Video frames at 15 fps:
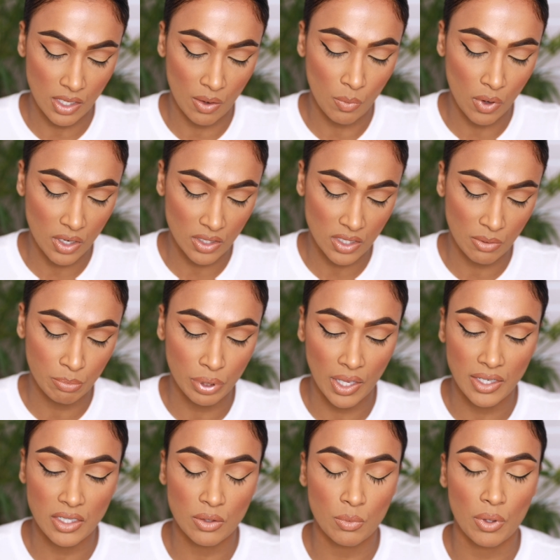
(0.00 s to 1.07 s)
I want it to
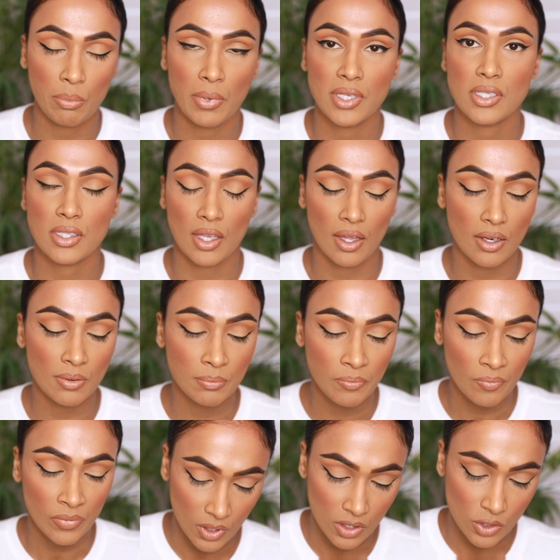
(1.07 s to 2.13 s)
blend in with my skin.
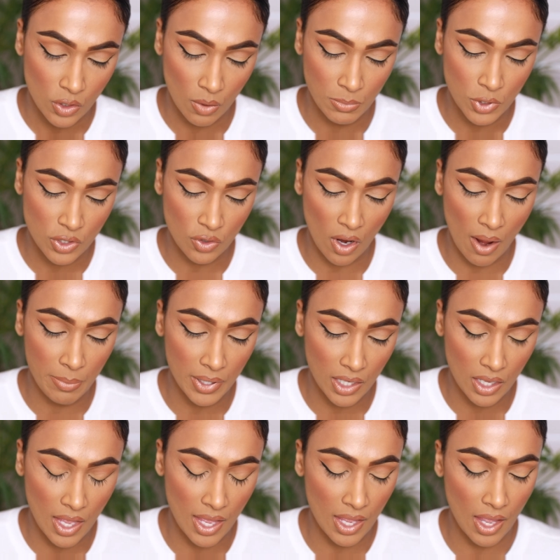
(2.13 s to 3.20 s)
So I'm just
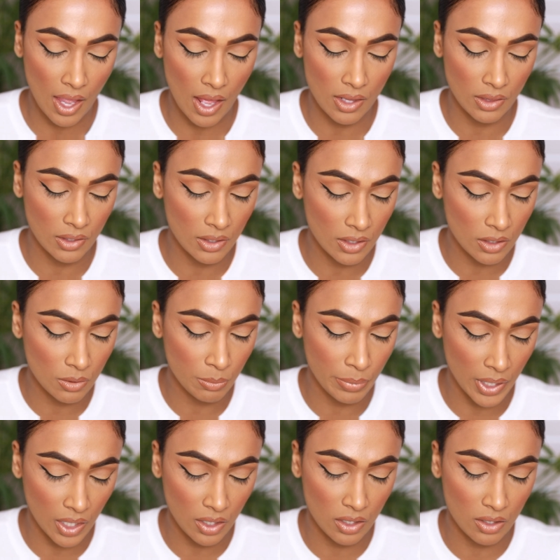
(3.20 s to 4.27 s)
grabbing a little
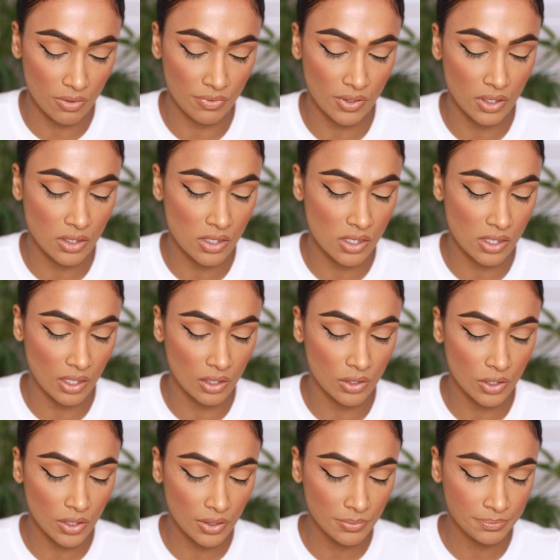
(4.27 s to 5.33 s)
bit of
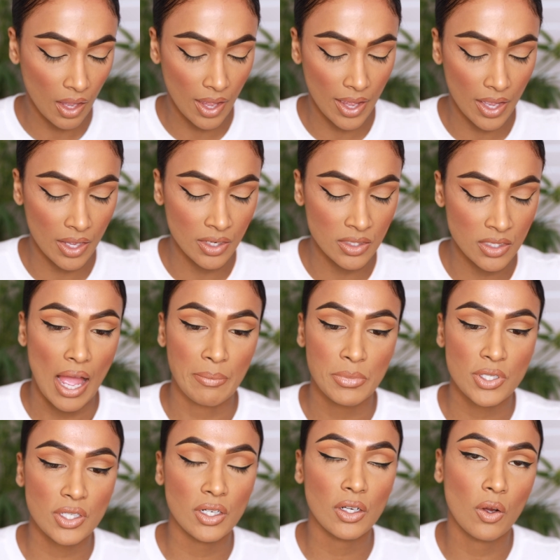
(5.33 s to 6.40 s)
concealer, and I'm
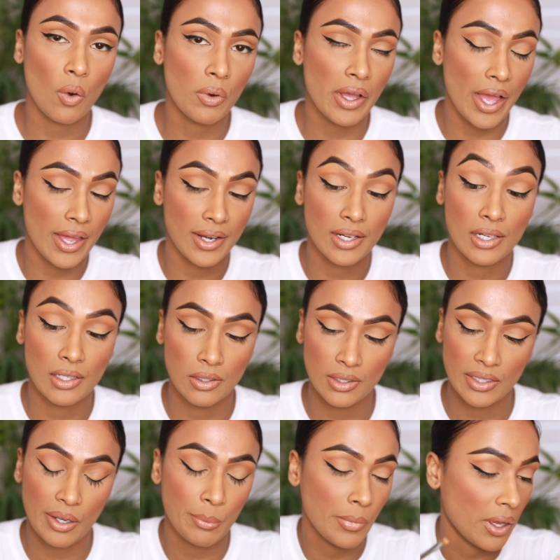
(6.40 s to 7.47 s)
just gonna go ahead and
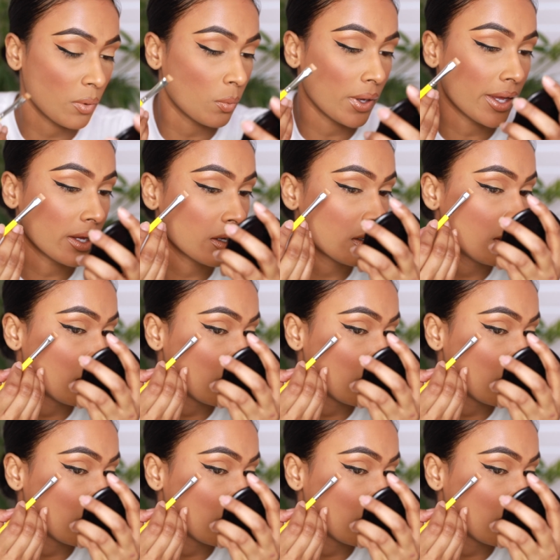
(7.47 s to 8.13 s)
clean up my wing.